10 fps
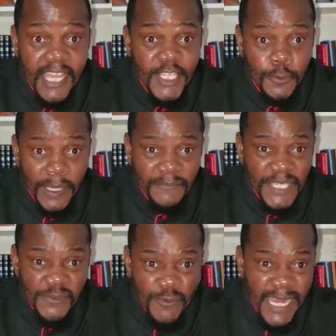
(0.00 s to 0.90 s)
to have
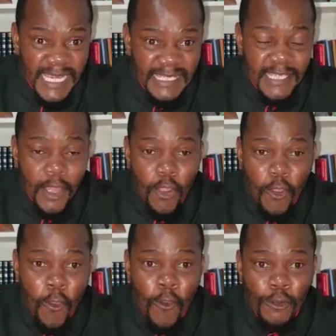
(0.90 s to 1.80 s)
erased
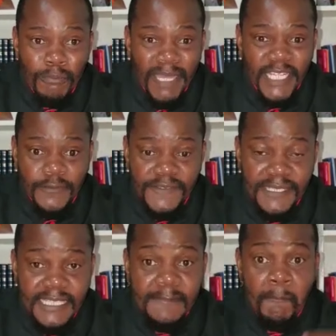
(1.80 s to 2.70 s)
all manner of
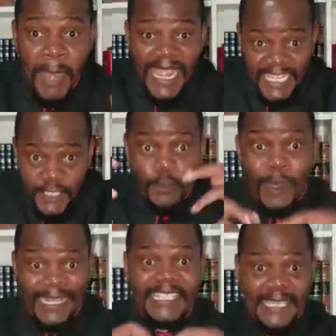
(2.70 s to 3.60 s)
sin. Mine is to
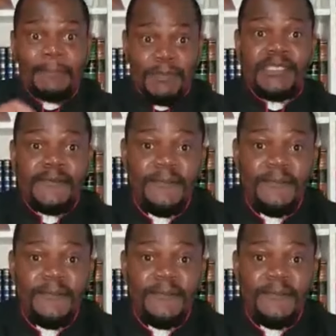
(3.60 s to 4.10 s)
accept